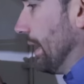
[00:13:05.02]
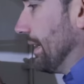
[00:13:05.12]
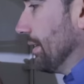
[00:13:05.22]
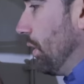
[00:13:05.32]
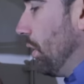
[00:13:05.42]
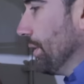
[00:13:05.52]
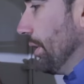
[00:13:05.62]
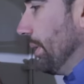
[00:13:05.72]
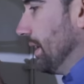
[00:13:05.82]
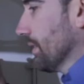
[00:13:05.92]
and an
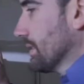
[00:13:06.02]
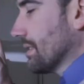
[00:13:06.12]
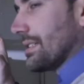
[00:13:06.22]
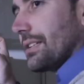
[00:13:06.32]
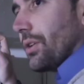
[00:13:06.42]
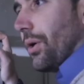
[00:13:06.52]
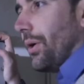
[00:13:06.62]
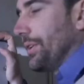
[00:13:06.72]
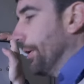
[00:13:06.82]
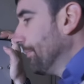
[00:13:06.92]
auto here. This is set to
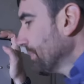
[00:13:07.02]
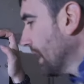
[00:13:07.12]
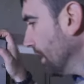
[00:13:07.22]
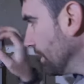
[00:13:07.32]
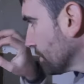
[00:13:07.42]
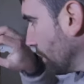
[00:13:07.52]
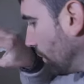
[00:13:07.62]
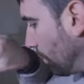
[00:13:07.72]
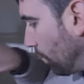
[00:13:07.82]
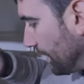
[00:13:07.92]
auto. So
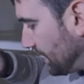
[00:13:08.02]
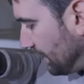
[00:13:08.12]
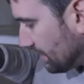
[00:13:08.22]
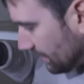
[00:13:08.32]
what this